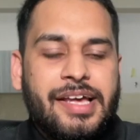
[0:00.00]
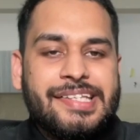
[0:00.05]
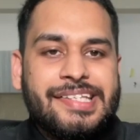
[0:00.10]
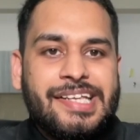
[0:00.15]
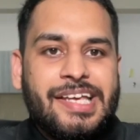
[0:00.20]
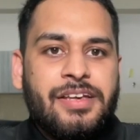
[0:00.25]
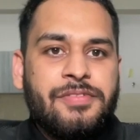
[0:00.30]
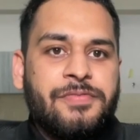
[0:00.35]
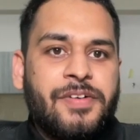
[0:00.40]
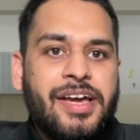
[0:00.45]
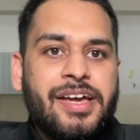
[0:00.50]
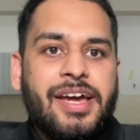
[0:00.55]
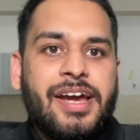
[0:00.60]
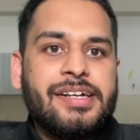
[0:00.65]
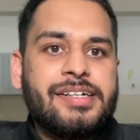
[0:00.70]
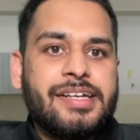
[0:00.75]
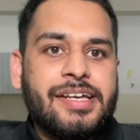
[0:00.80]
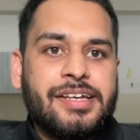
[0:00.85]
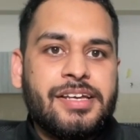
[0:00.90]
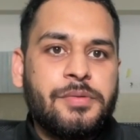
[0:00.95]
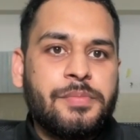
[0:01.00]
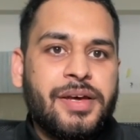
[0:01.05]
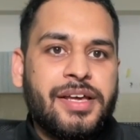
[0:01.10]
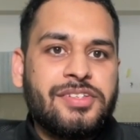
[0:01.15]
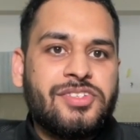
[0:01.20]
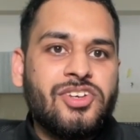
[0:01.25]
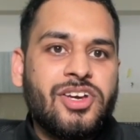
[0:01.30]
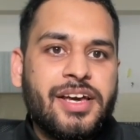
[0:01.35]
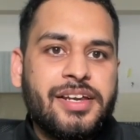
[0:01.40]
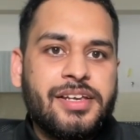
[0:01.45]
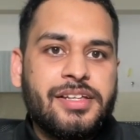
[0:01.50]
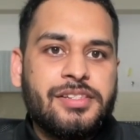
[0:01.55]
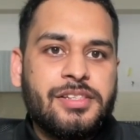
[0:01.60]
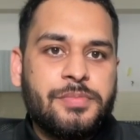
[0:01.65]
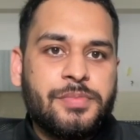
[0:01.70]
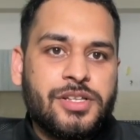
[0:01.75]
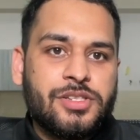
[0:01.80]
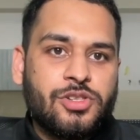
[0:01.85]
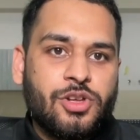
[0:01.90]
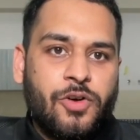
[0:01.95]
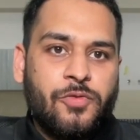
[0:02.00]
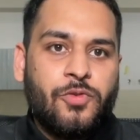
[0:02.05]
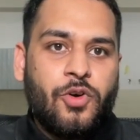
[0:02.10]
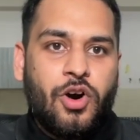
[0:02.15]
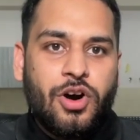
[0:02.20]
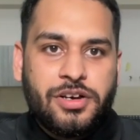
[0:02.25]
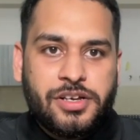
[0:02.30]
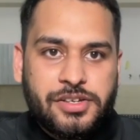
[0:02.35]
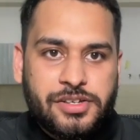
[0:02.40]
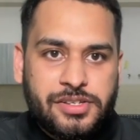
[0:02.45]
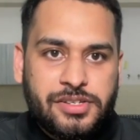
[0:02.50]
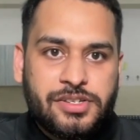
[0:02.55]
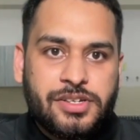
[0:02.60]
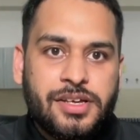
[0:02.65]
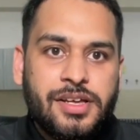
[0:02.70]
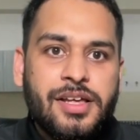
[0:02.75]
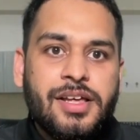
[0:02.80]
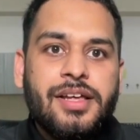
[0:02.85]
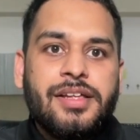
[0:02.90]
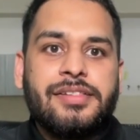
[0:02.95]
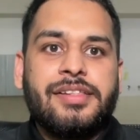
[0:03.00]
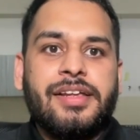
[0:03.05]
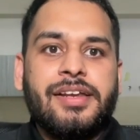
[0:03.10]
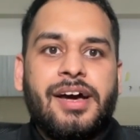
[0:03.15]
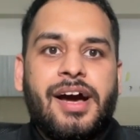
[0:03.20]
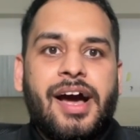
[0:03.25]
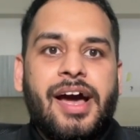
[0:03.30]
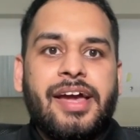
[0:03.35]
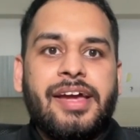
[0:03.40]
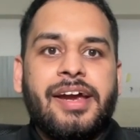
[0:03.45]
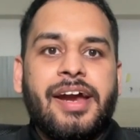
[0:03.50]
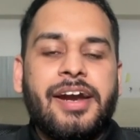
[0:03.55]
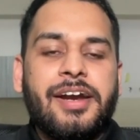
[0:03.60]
say if I had taken my GRE in the month of August, then I